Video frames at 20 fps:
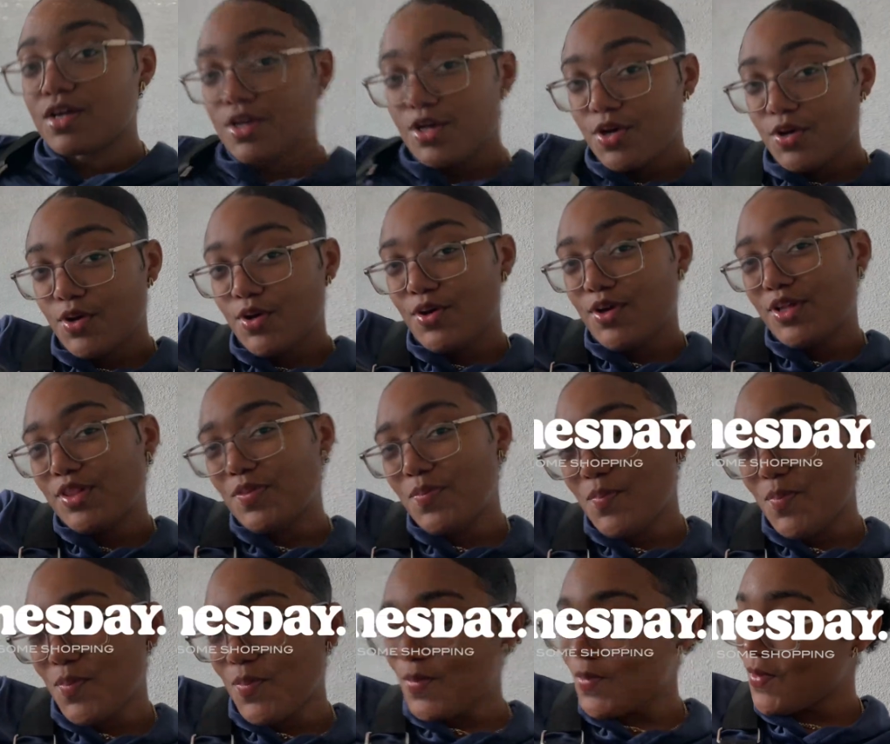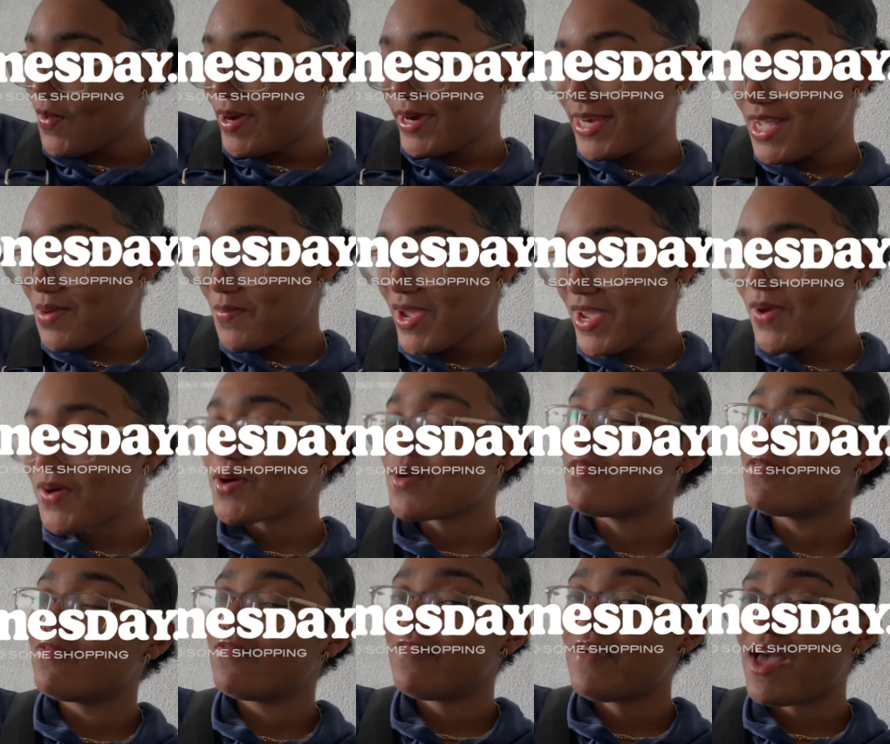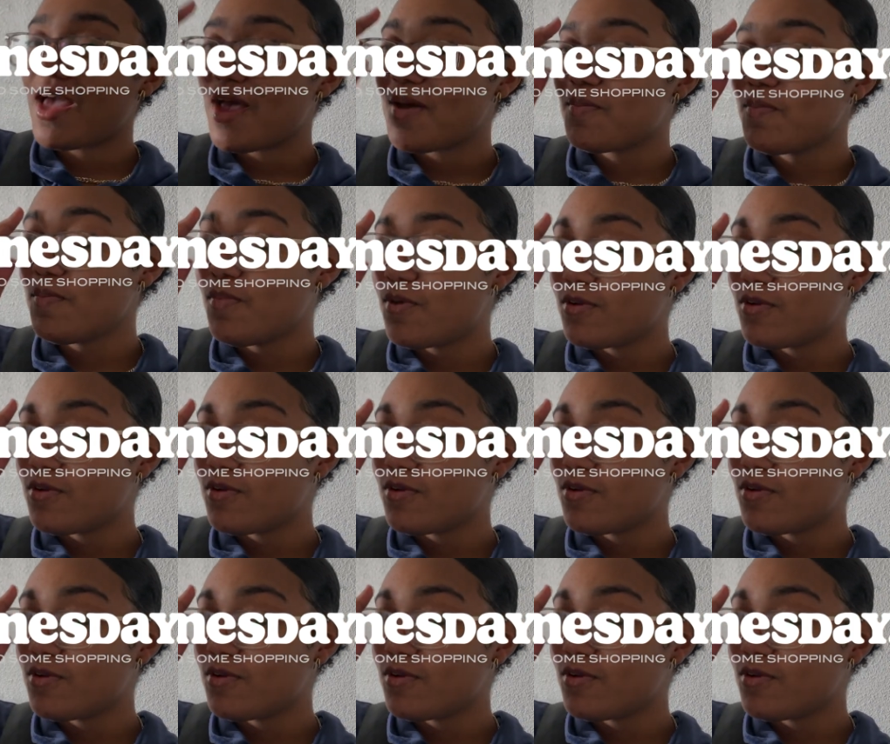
Good morning, my Coco fam.